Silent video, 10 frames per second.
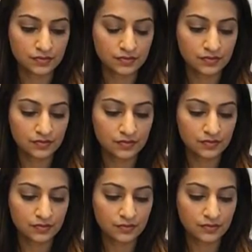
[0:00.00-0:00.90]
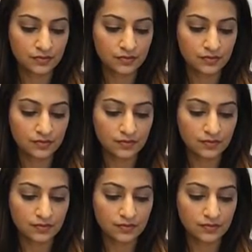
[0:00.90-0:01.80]

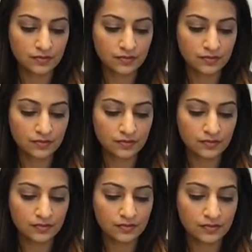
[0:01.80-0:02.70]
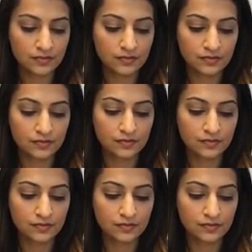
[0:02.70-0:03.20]
The person shown says nothing.